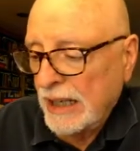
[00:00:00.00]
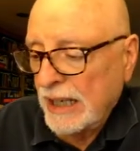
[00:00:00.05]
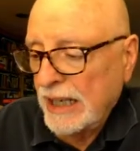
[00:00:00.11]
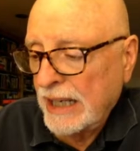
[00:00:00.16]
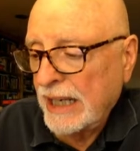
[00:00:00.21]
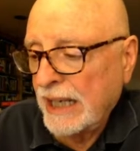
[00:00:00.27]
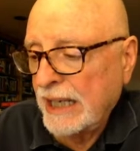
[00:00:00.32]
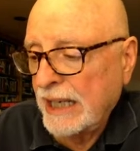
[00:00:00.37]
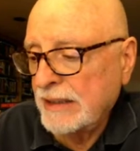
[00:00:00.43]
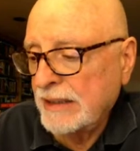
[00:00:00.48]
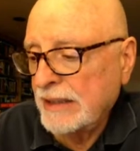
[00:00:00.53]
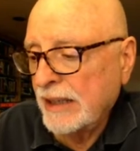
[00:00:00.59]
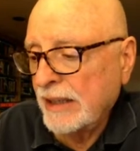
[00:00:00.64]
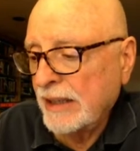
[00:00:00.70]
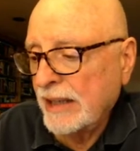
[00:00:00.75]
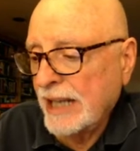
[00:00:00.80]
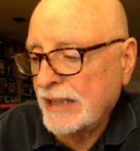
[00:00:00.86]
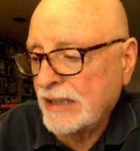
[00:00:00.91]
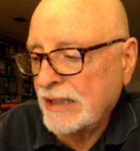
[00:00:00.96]
and uh,
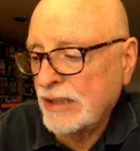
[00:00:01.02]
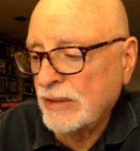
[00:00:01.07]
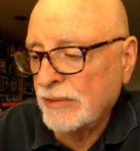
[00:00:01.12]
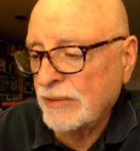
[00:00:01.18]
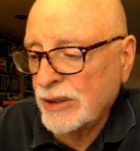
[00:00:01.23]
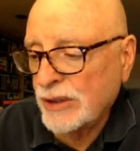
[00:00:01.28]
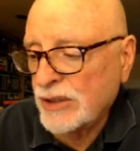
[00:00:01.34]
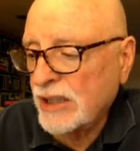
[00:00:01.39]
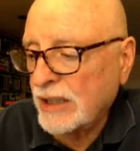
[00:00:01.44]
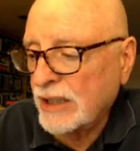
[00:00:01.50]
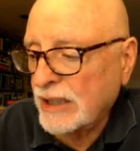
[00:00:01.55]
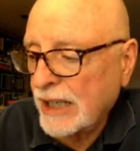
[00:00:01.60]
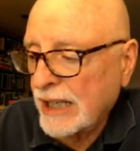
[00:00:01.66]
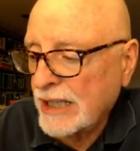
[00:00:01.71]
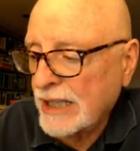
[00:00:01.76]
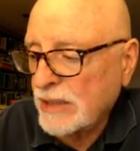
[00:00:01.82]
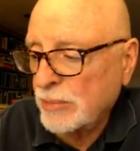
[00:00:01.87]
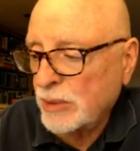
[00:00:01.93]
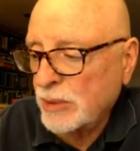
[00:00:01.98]
that's the first thing that
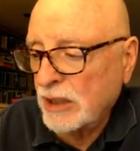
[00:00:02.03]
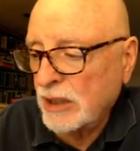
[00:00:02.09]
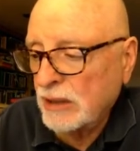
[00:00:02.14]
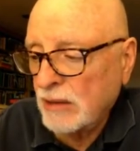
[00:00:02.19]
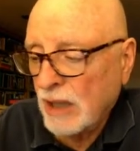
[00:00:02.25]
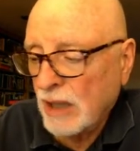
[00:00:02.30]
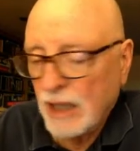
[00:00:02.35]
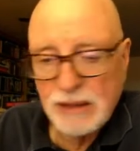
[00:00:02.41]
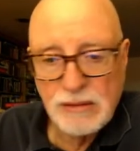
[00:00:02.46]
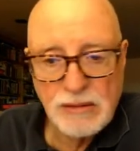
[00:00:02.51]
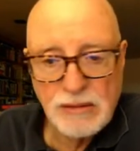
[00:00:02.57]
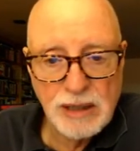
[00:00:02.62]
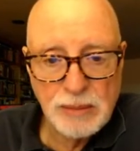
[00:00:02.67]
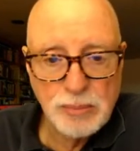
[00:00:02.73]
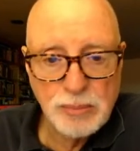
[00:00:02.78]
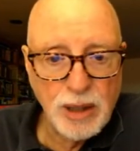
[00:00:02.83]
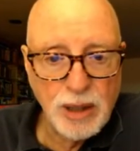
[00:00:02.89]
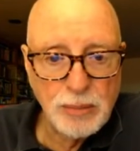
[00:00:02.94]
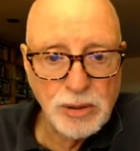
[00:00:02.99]
has to be, I think,
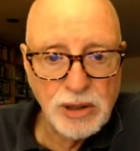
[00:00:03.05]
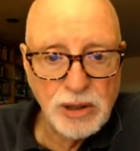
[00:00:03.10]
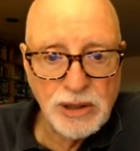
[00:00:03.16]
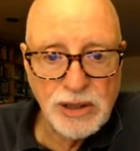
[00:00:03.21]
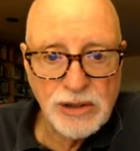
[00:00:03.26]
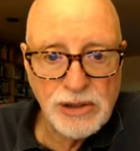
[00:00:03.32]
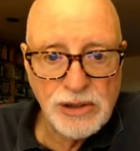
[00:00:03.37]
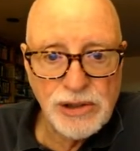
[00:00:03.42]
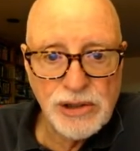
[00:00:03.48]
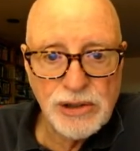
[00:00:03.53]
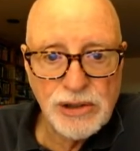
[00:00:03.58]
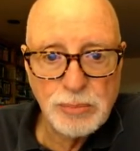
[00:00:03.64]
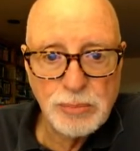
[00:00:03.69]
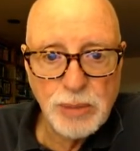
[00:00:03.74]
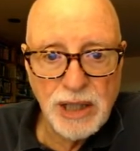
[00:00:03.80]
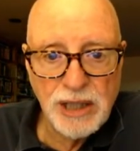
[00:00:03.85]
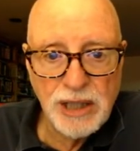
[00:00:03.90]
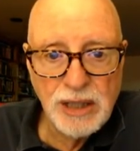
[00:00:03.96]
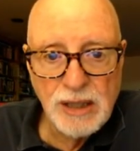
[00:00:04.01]
properly understood
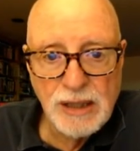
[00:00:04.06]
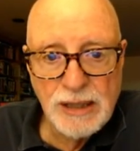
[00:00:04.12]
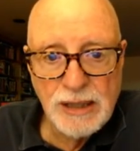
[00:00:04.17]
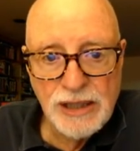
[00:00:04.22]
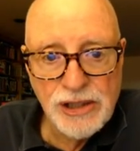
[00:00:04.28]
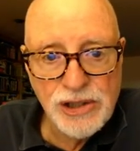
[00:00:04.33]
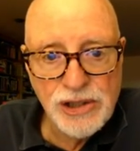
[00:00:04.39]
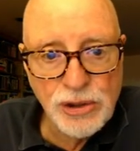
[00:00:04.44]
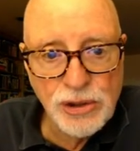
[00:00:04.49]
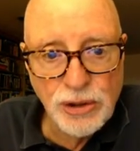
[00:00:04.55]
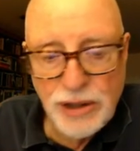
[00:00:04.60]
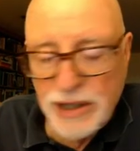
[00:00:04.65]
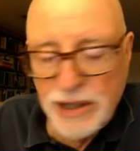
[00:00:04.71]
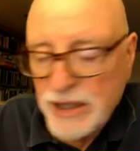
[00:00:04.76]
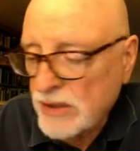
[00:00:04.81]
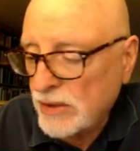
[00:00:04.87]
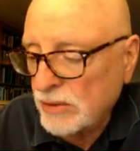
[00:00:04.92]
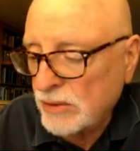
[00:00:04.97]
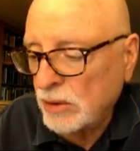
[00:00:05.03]
by
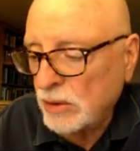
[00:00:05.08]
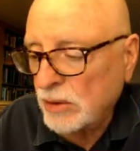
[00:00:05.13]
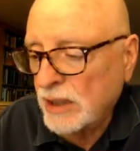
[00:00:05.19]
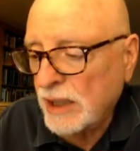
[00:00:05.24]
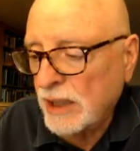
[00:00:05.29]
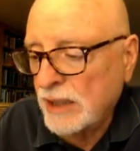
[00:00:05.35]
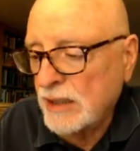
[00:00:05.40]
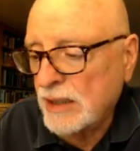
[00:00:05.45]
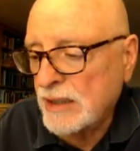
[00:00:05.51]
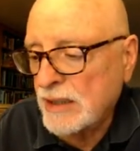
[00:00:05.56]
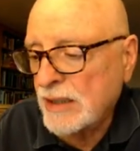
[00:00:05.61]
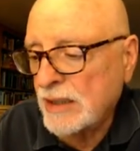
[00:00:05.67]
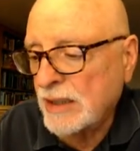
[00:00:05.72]
historians who look at this